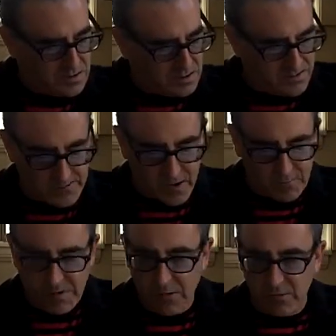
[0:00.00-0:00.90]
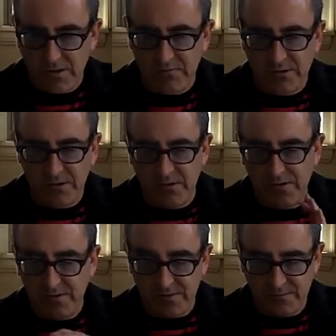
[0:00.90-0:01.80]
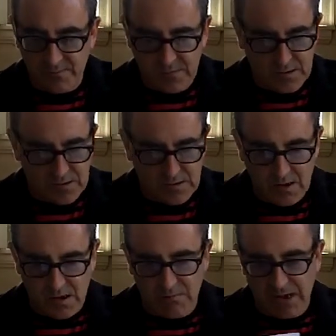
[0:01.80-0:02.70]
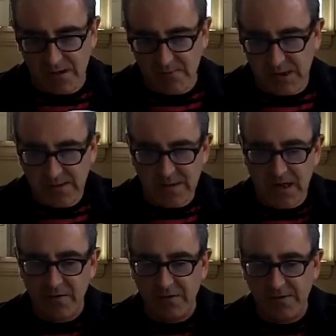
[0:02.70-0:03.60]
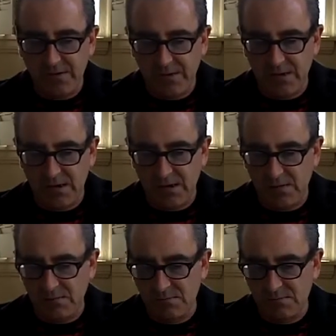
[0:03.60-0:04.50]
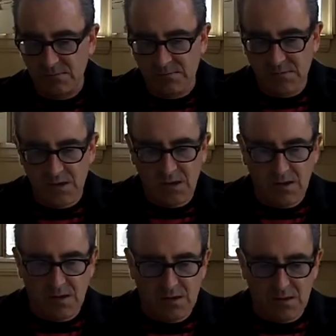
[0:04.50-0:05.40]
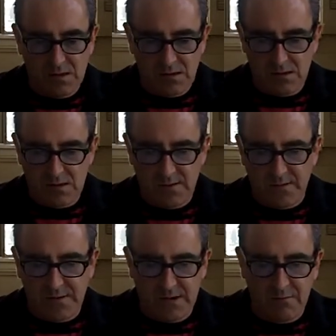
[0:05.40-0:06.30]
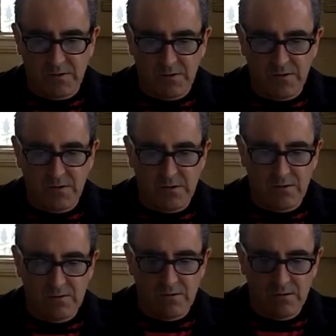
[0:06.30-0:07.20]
this is all by Wyndham Lewis, a man of many talents. There's something I want to show you.